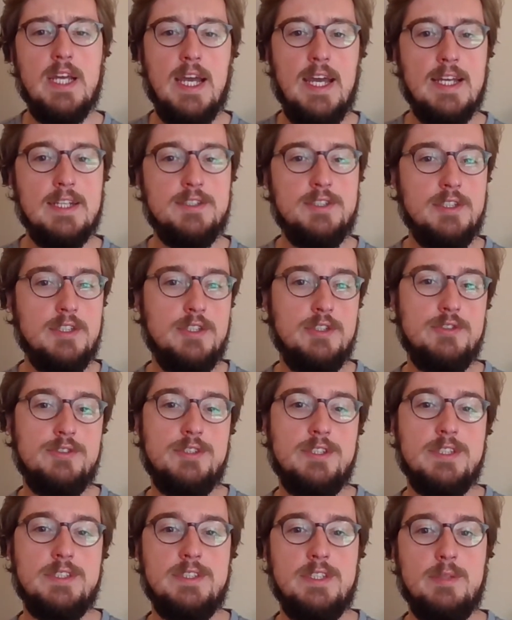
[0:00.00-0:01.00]
I actually used
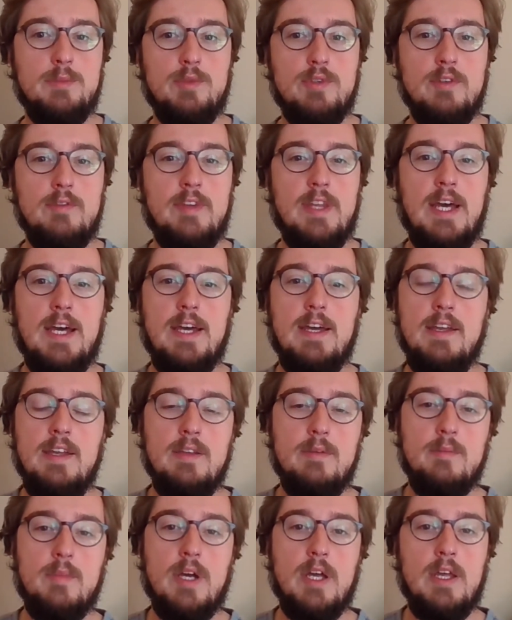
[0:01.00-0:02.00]
an example of that
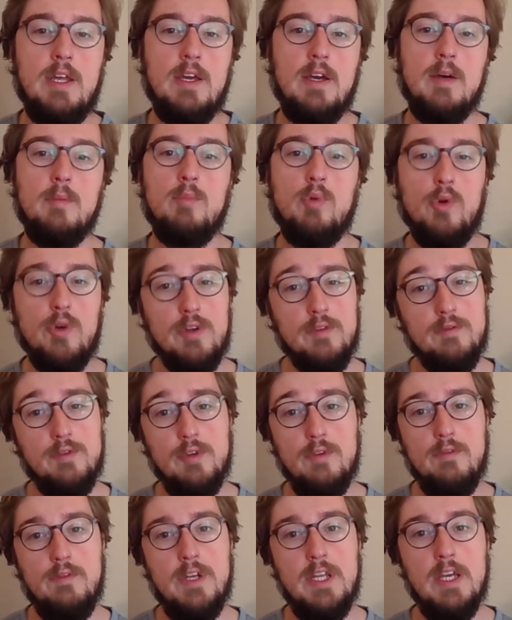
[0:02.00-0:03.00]
in my point of
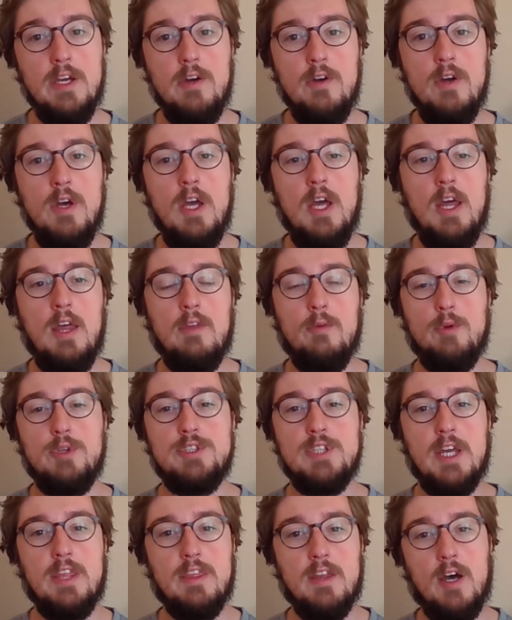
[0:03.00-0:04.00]
view video, which
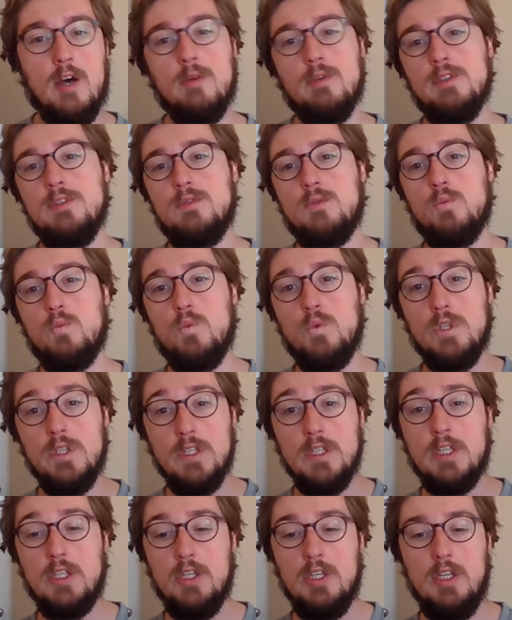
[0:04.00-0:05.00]
I thought was
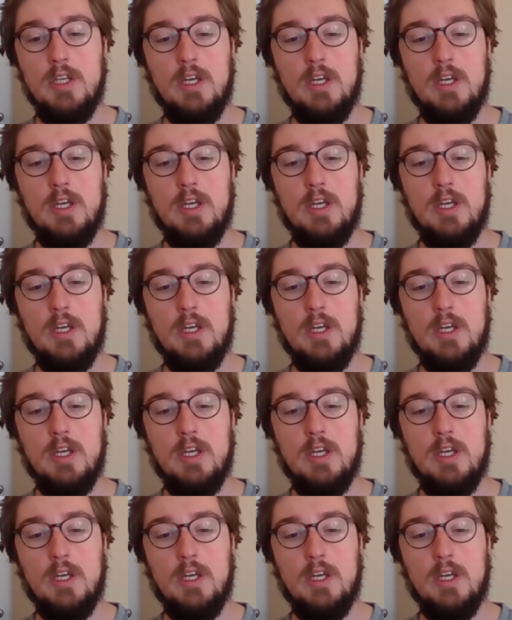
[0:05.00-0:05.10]
really good.